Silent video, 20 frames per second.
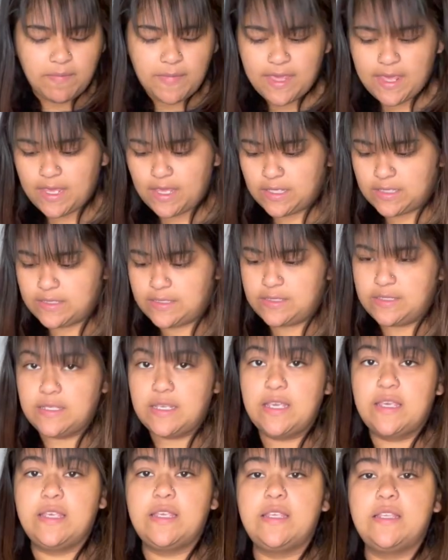mix
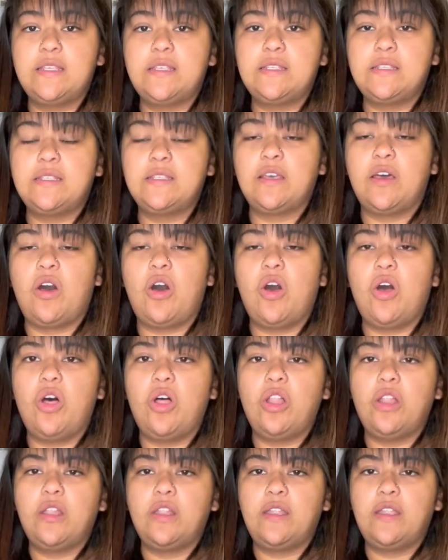is
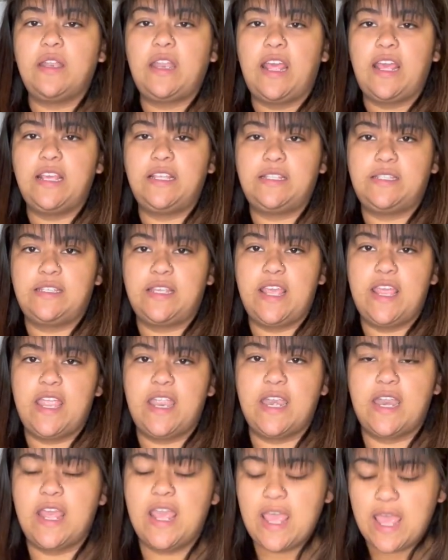all nice
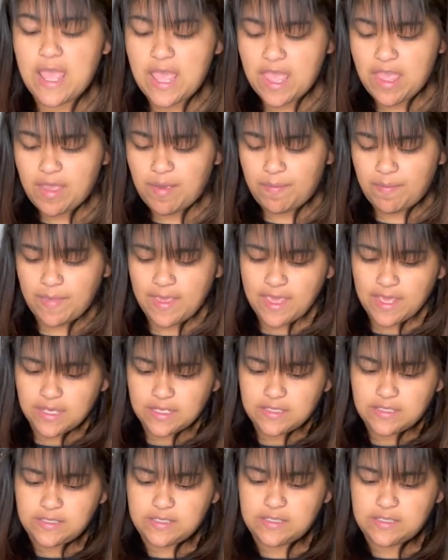and mixed.